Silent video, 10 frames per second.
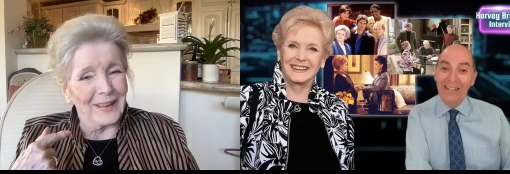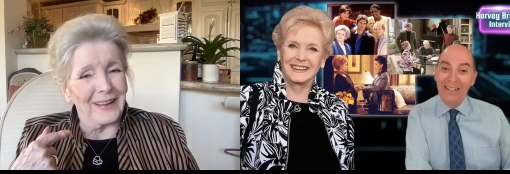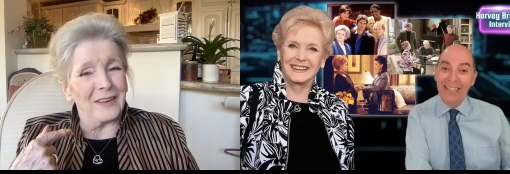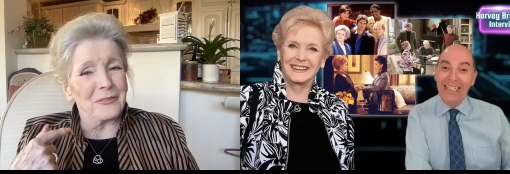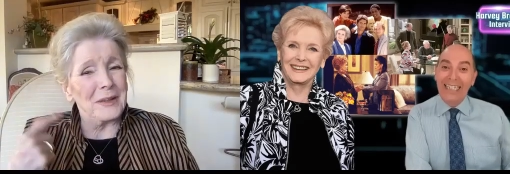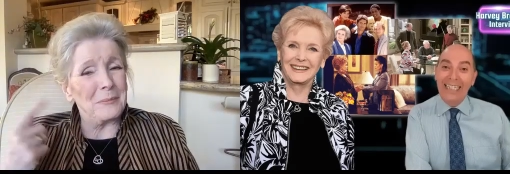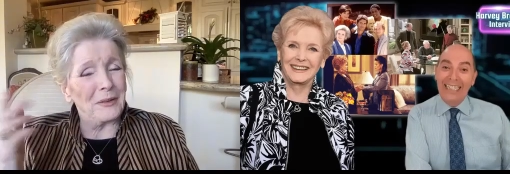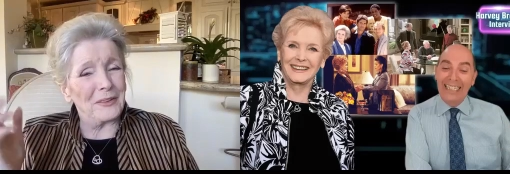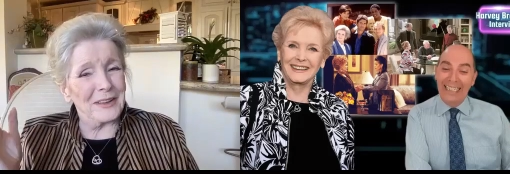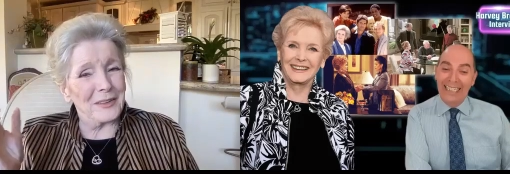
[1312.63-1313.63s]

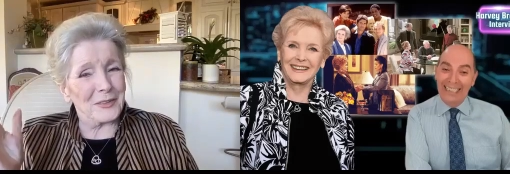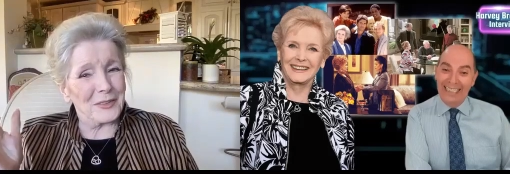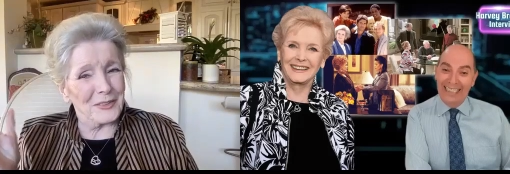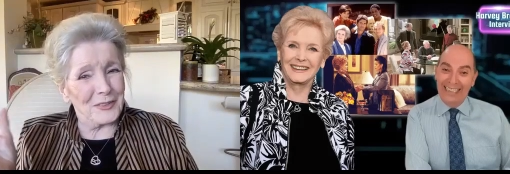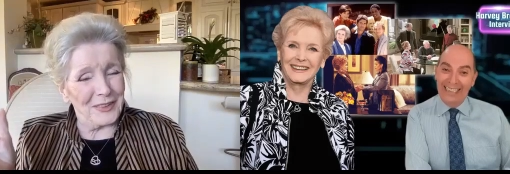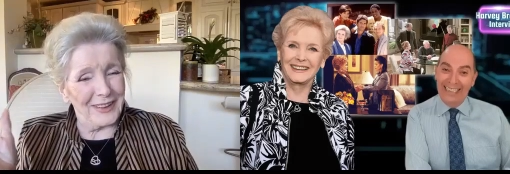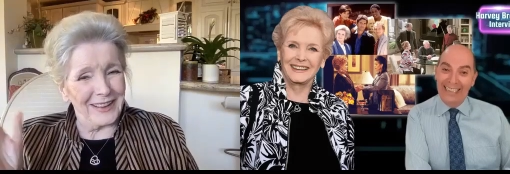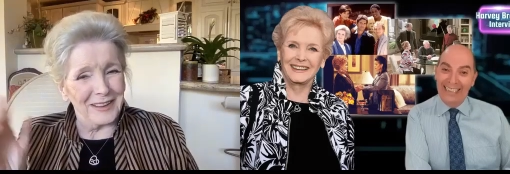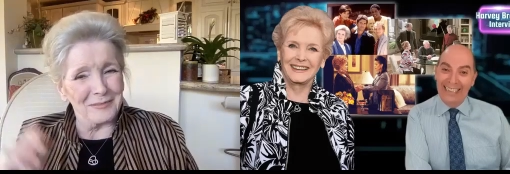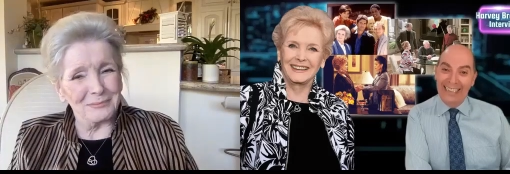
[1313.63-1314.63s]
Speaker 1: Everybody else can sing
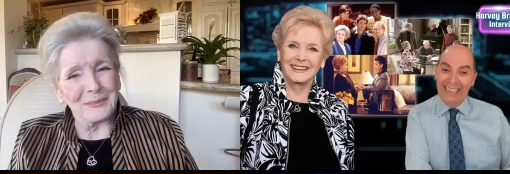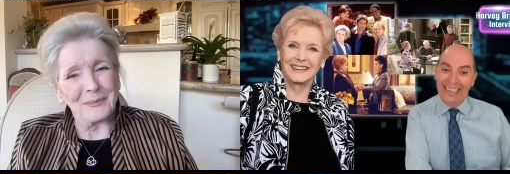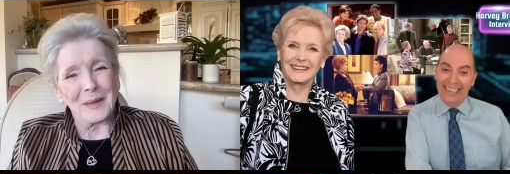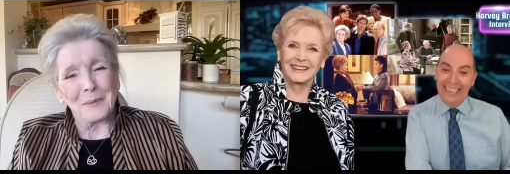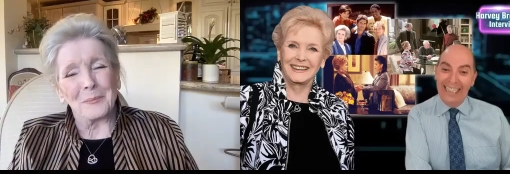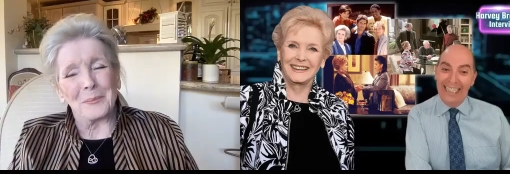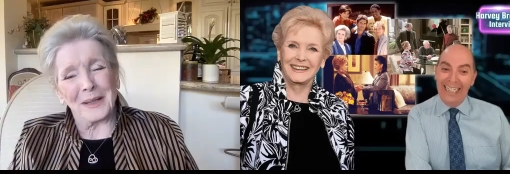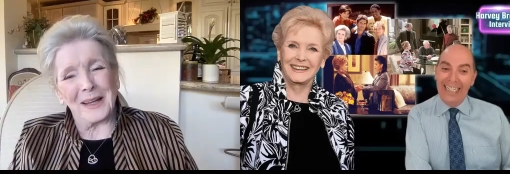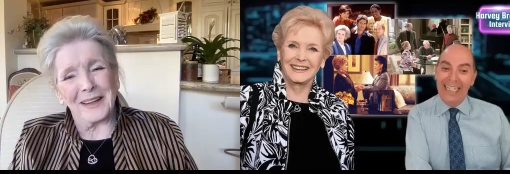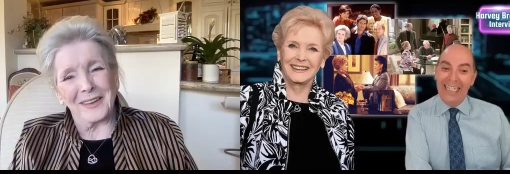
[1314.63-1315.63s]
it,
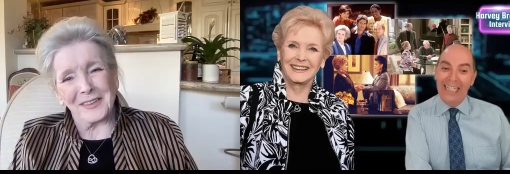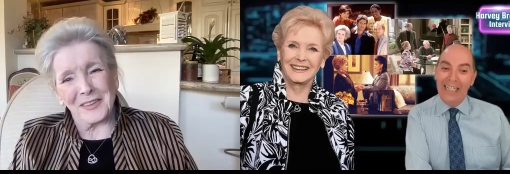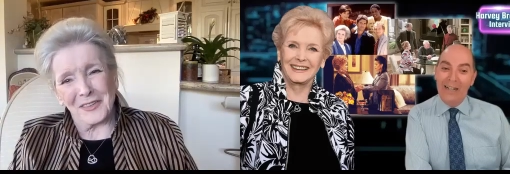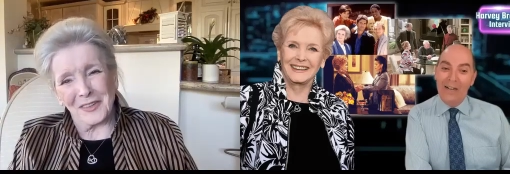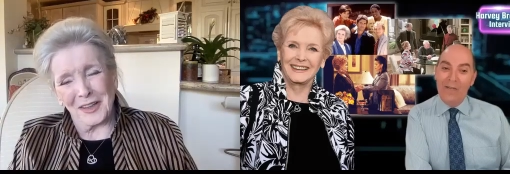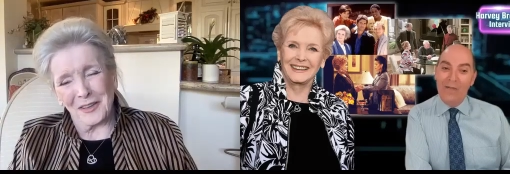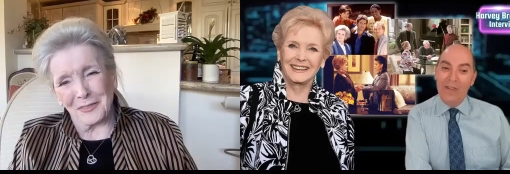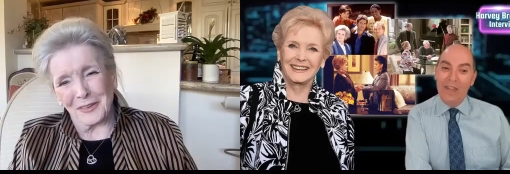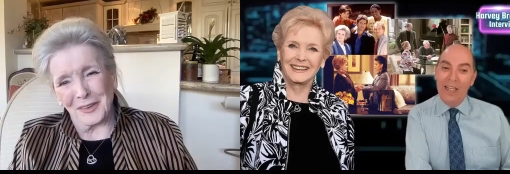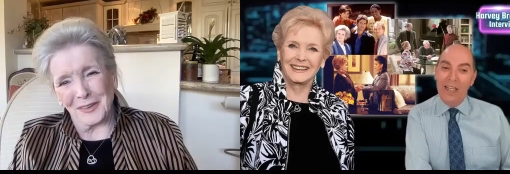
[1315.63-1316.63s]
but I got to sing it
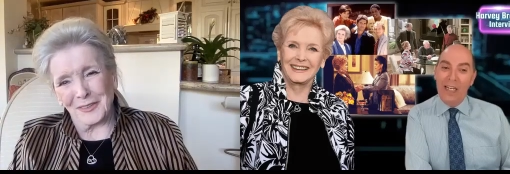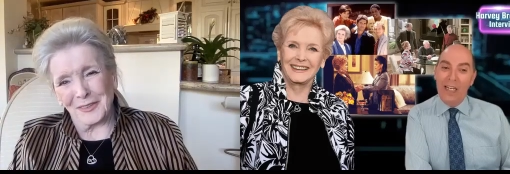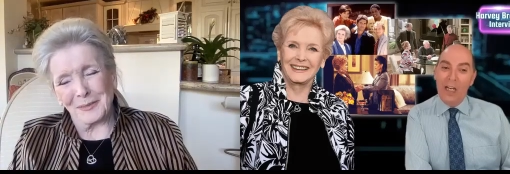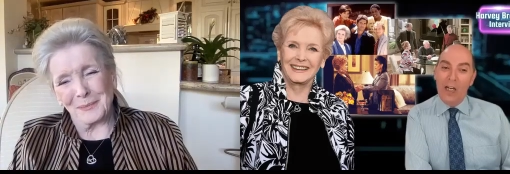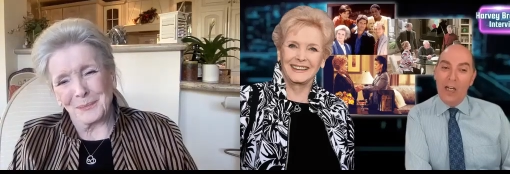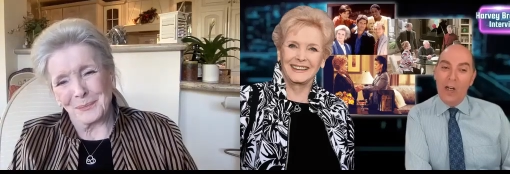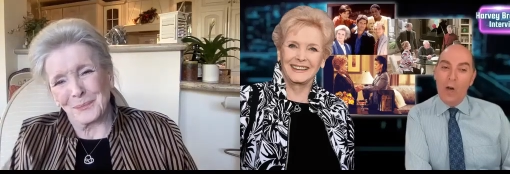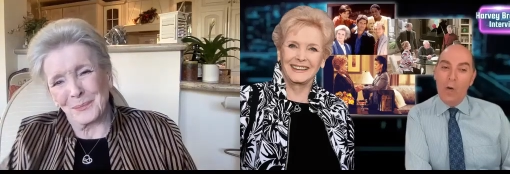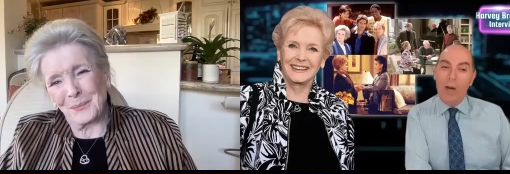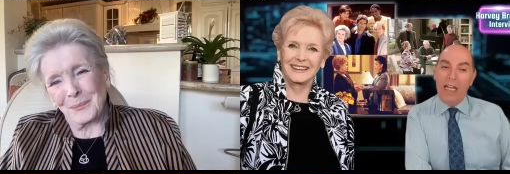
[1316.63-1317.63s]
first.
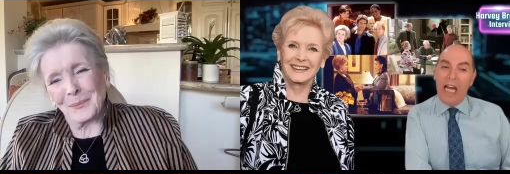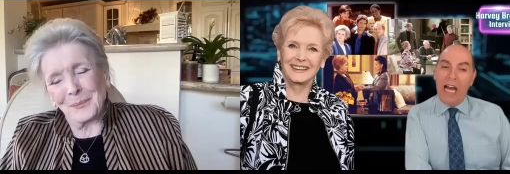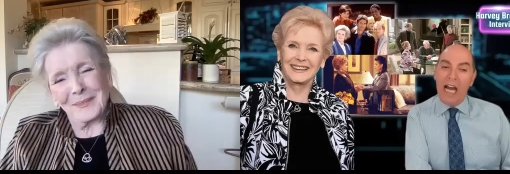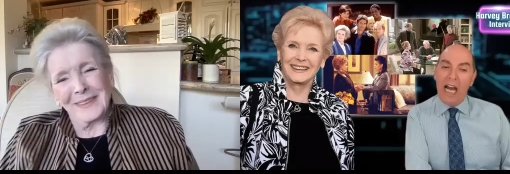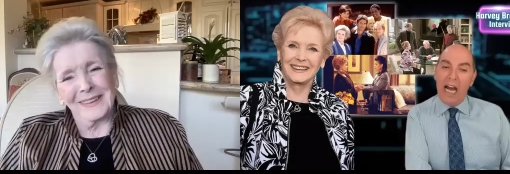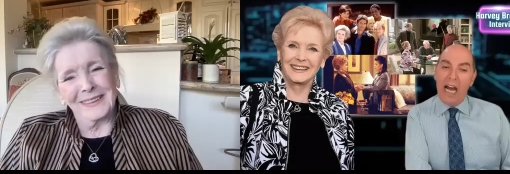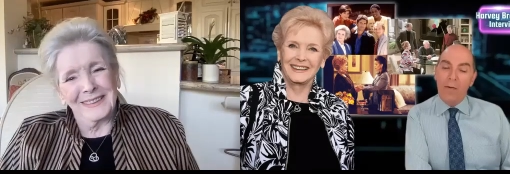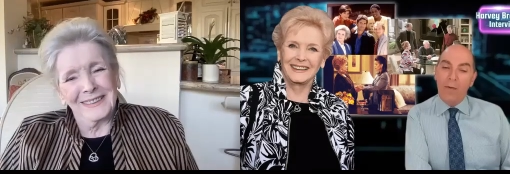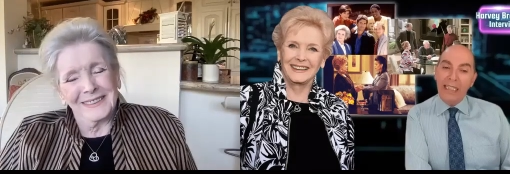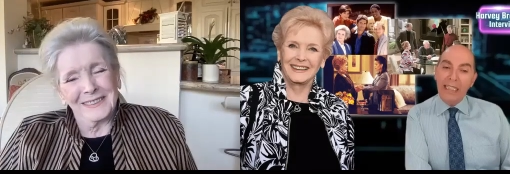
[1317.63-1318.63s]
Speaker 2: Well, I
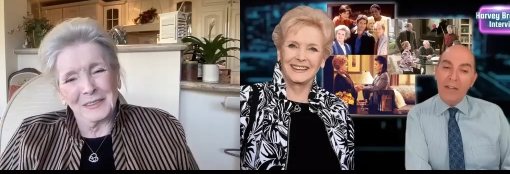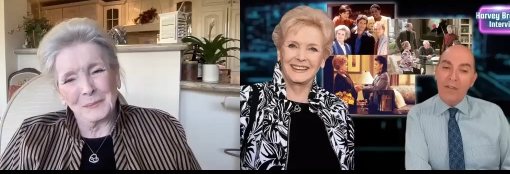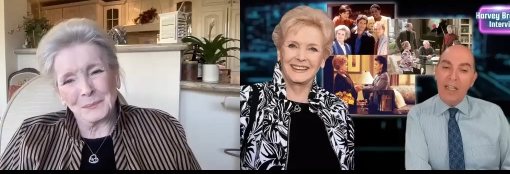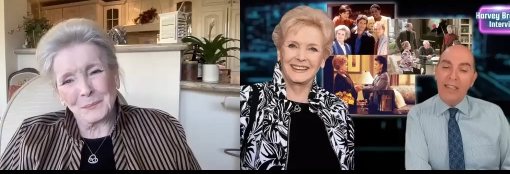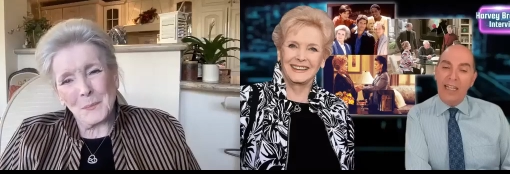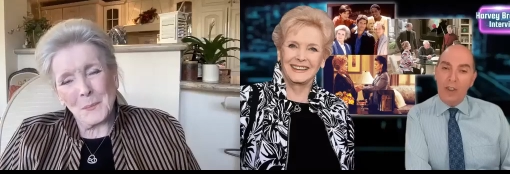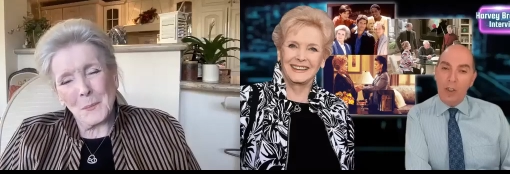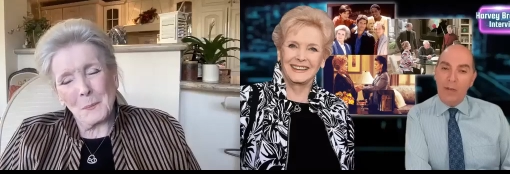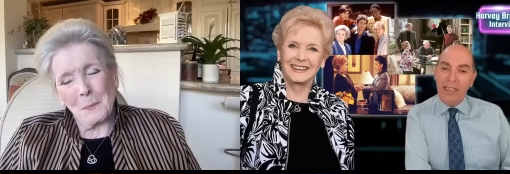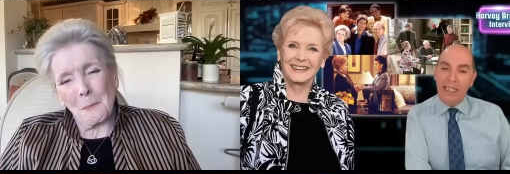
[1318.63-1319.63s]
really think that
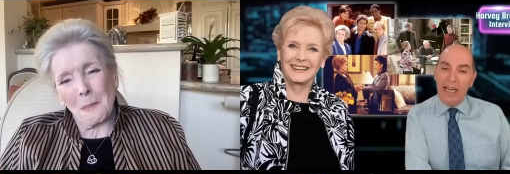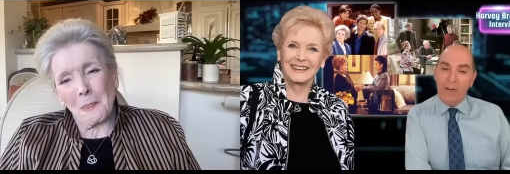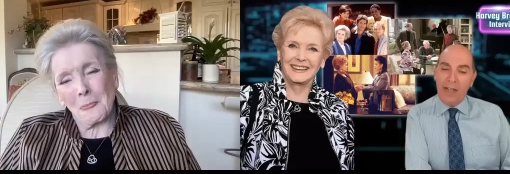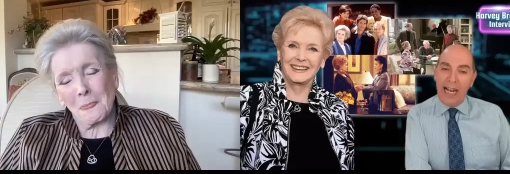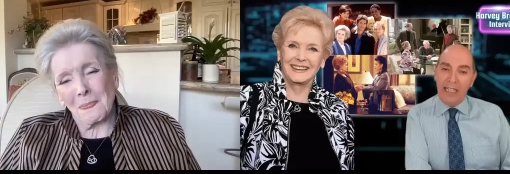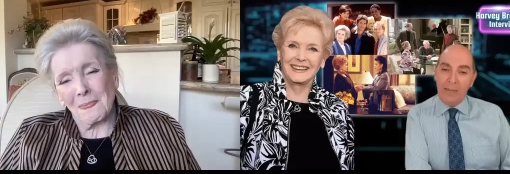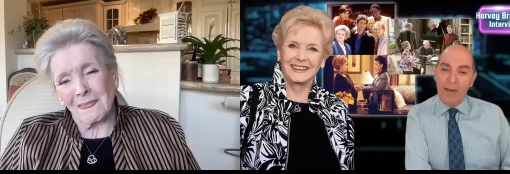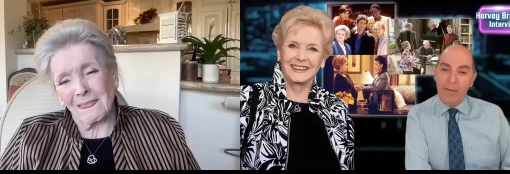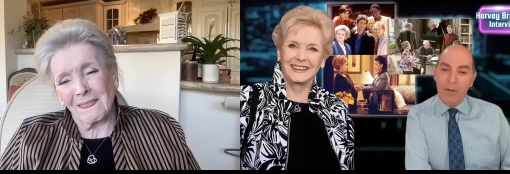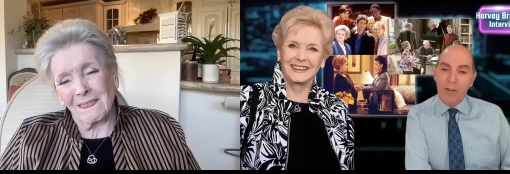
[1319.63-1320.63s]
you and the other cast
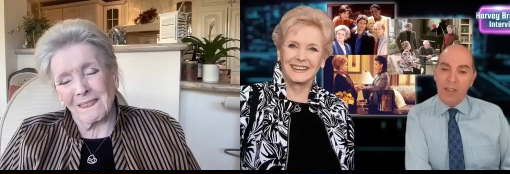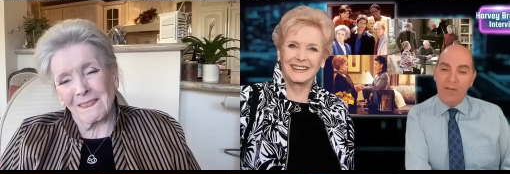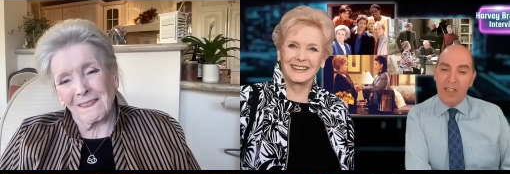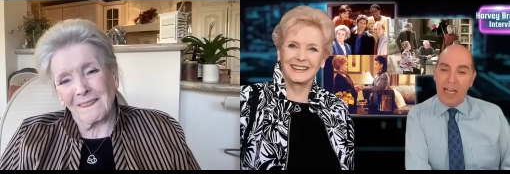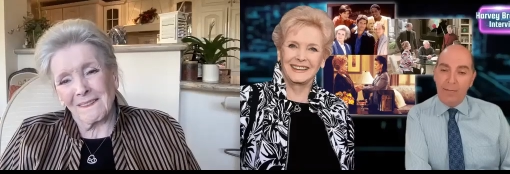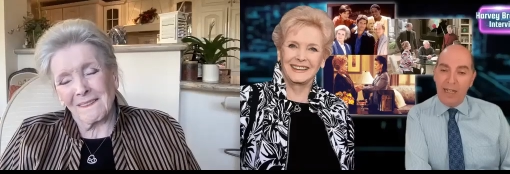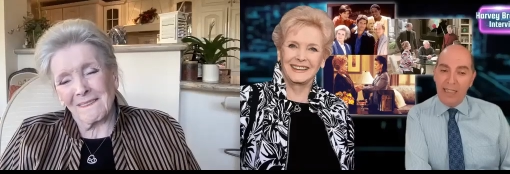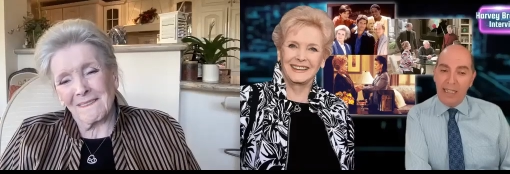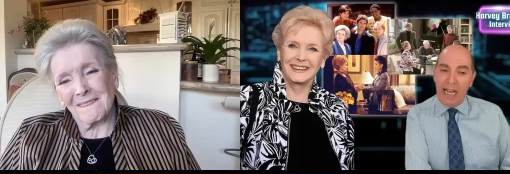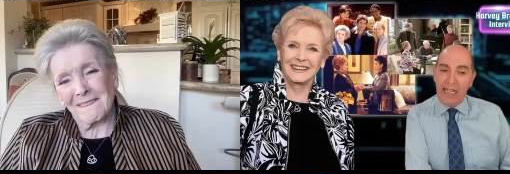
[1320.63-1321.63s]
members of Side by
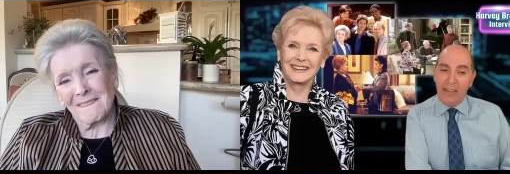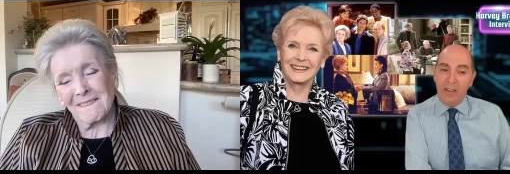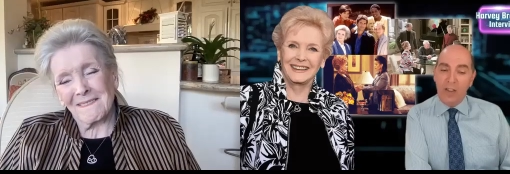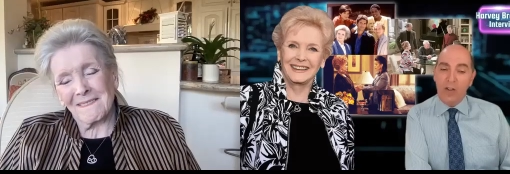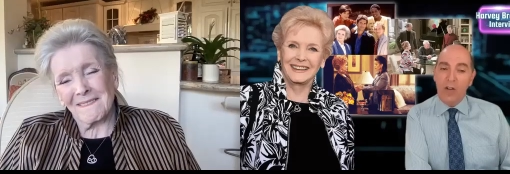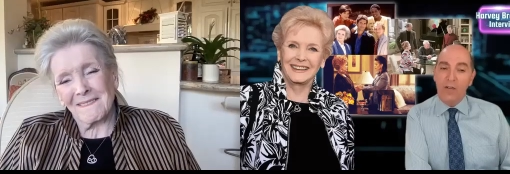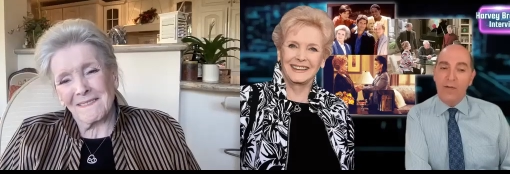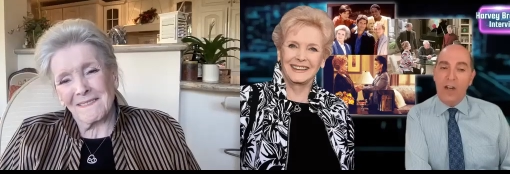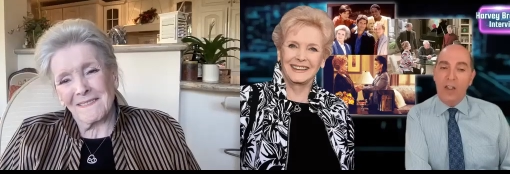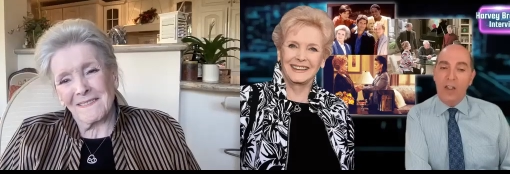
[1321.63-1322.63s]
Side deserve
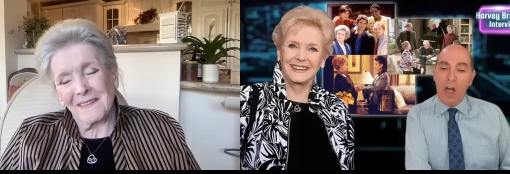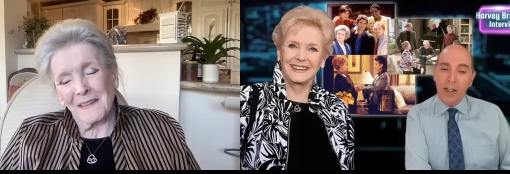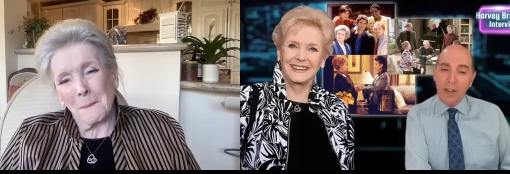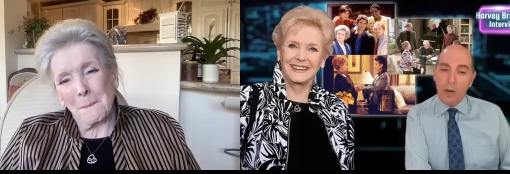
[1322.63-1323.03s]
a lot of